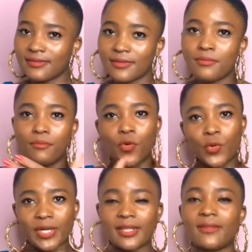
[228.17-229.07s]

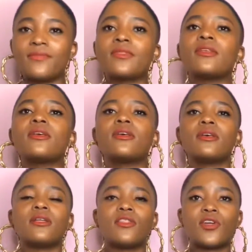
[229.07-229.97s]
Mhuri.
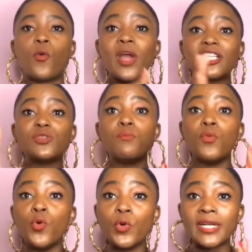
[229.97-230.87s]
The word
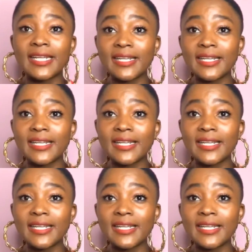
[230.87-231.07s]
Mhuri